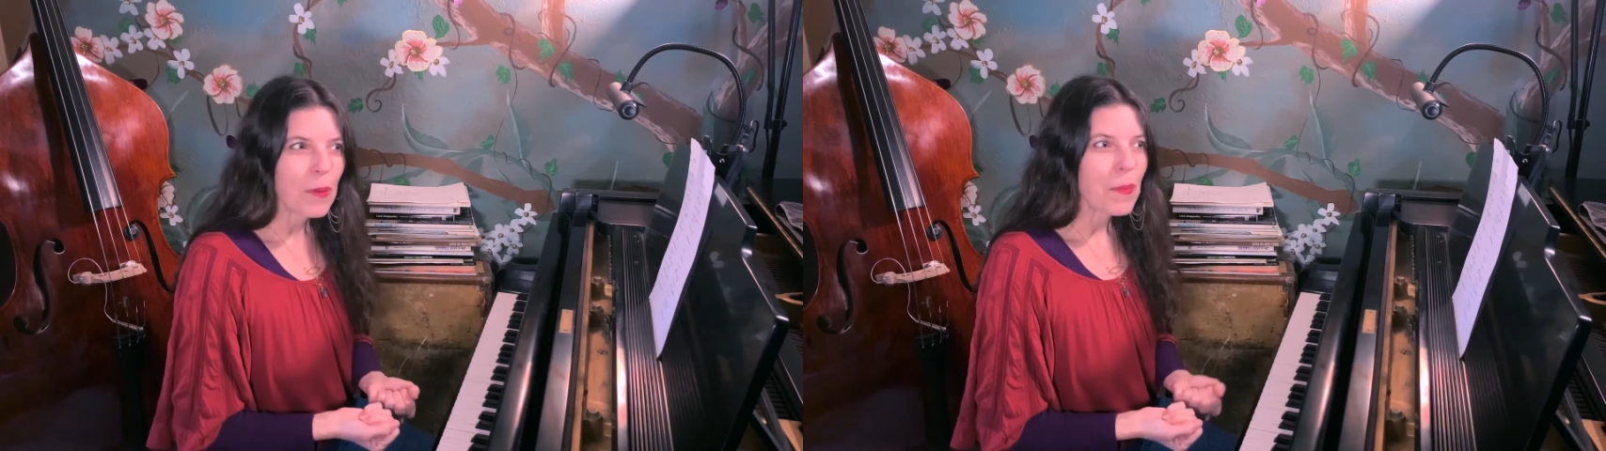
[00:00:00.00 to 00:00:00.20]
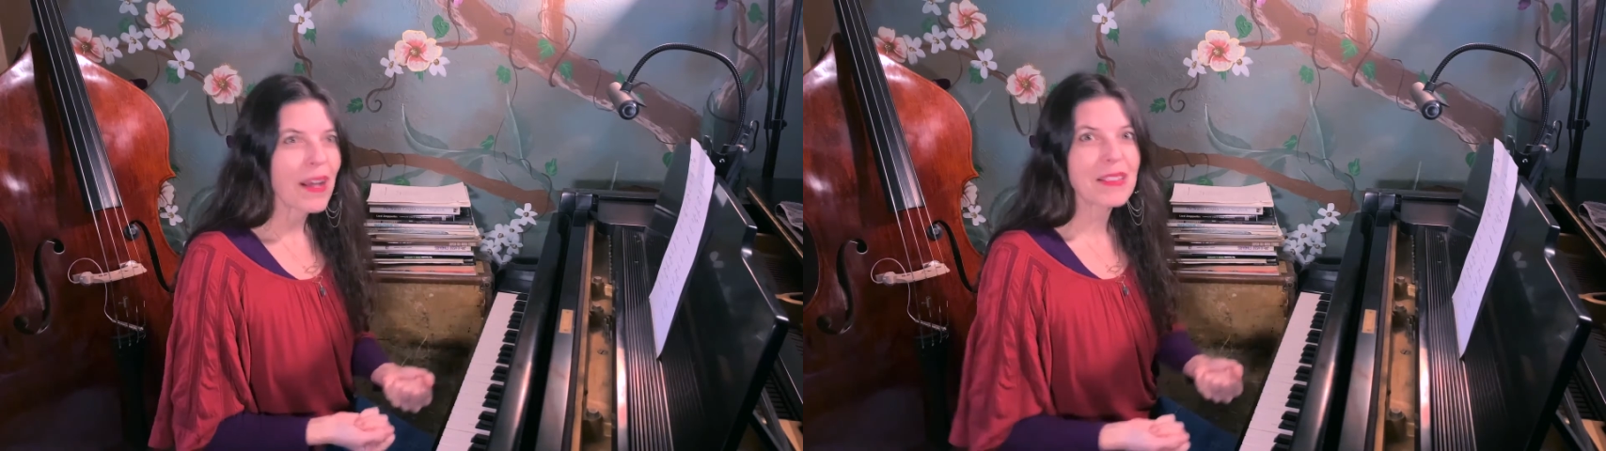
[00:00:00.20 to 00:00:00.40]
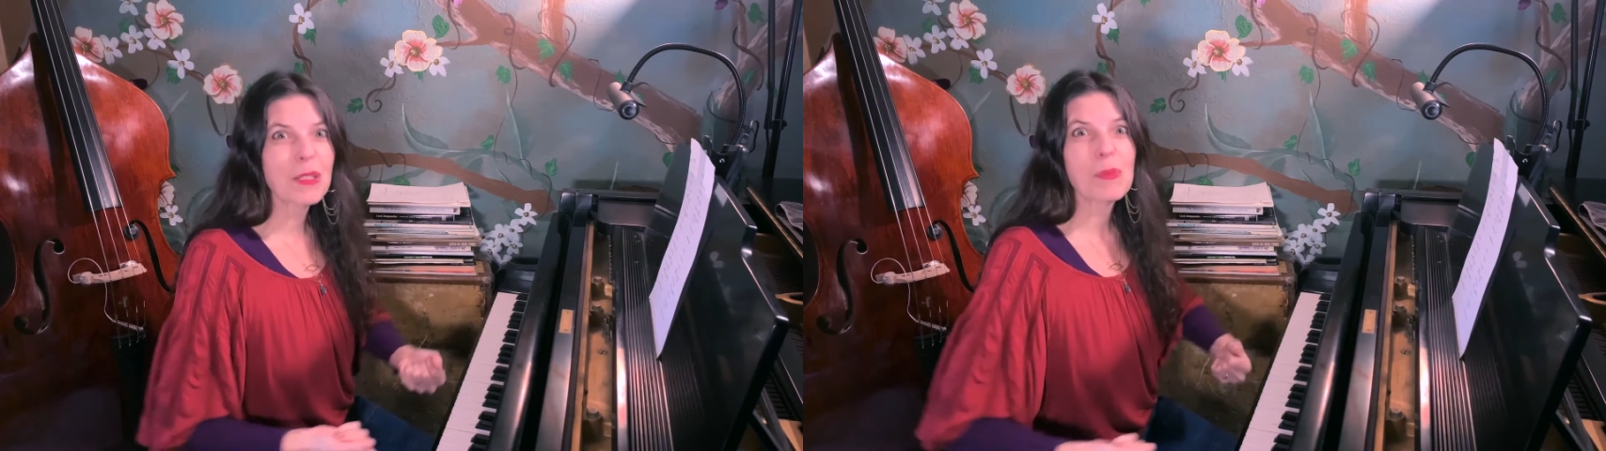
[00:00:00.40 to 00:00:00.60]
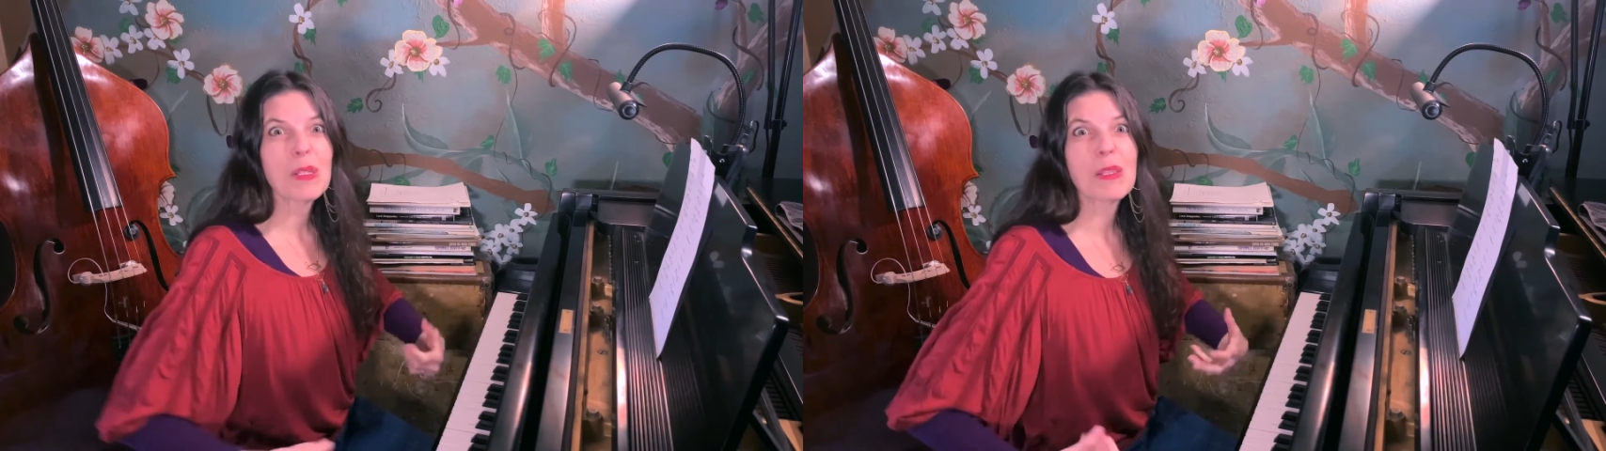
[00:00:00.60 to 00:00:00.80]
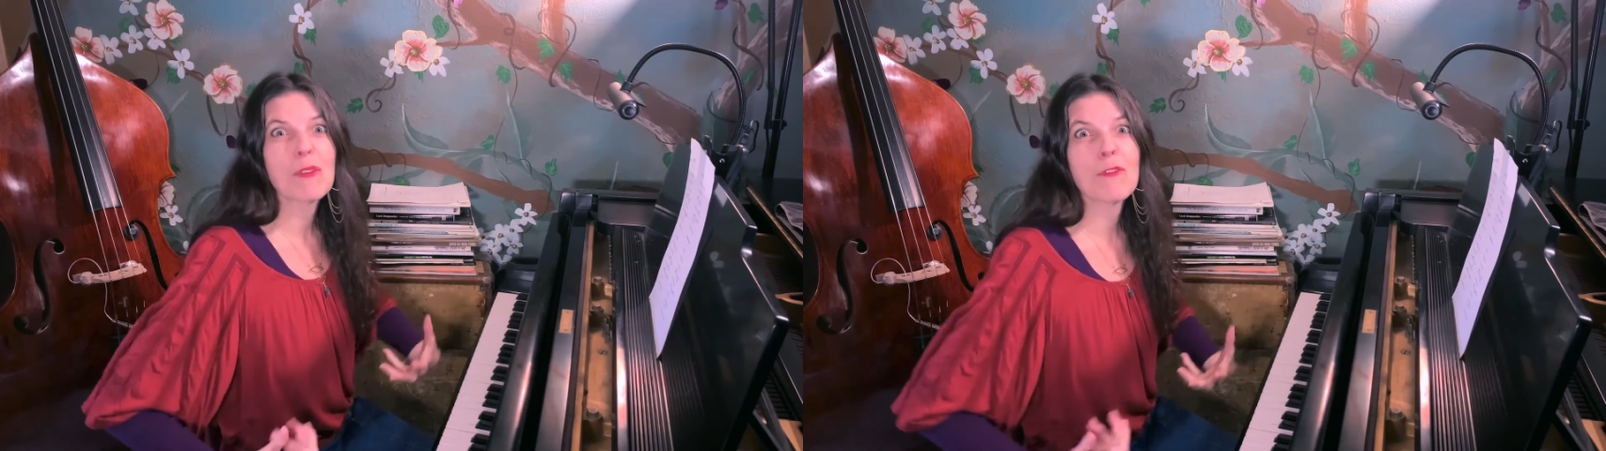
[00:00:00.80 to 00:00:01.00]

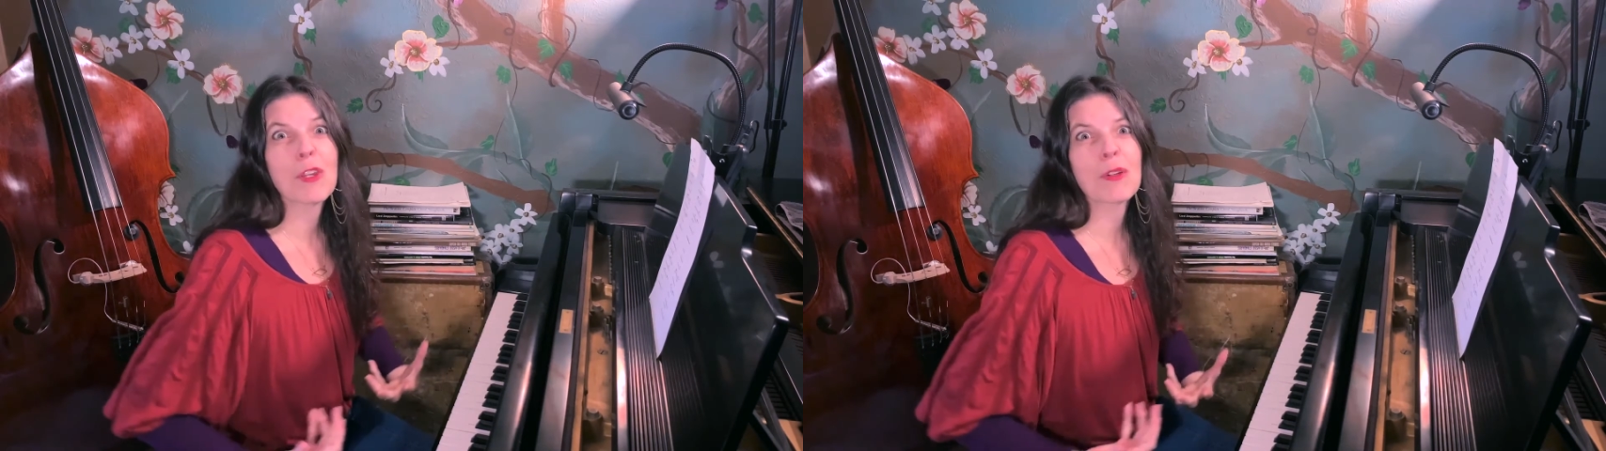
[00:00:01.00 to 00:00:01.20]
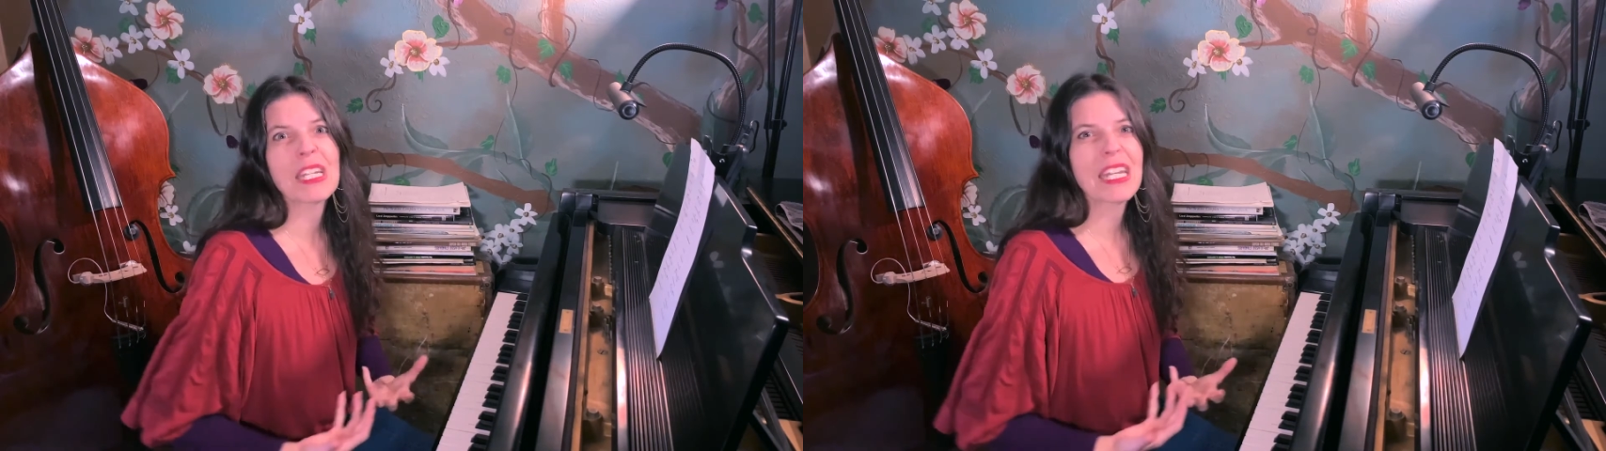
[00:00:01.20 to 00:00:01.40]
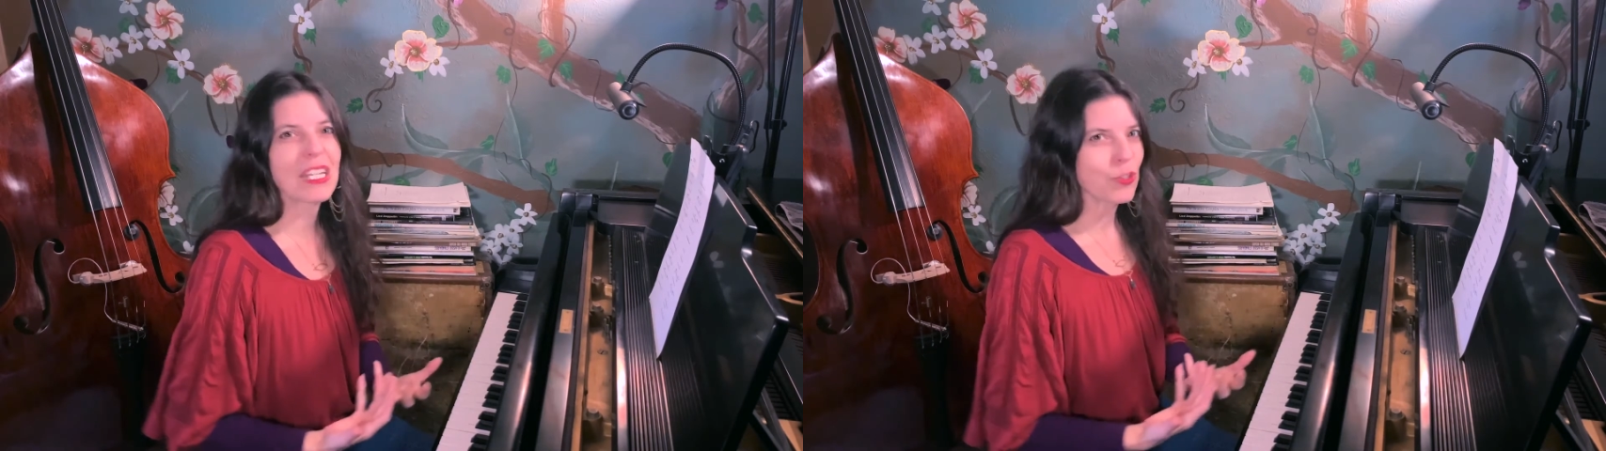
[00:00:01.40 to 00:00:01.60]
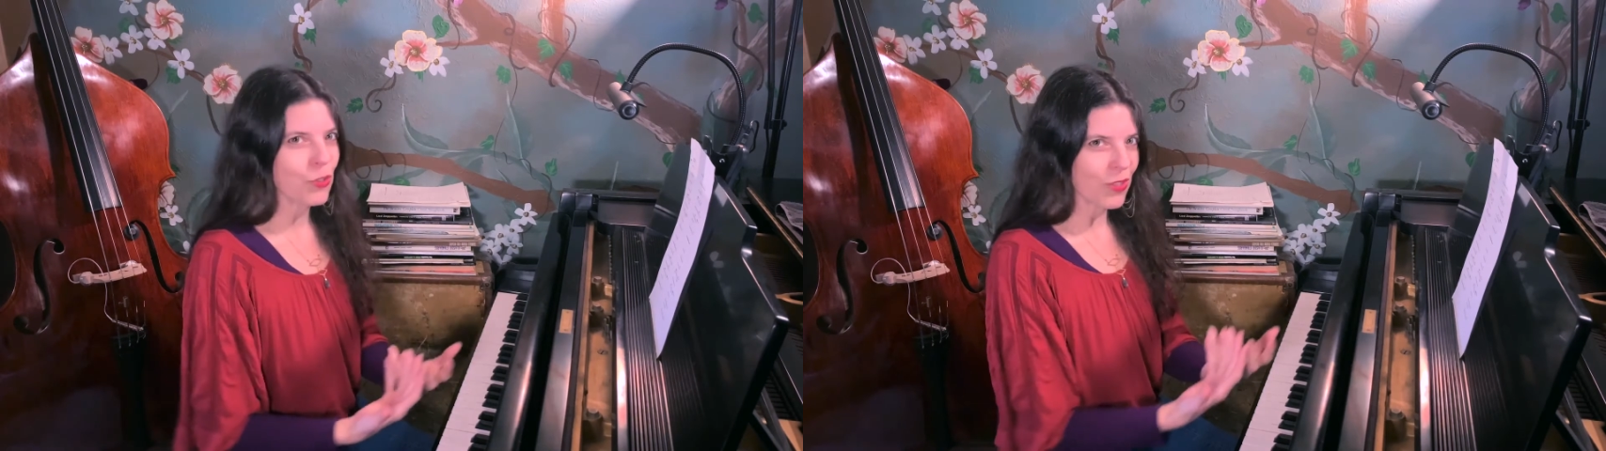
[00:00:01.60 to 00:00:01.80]
possibly the very nature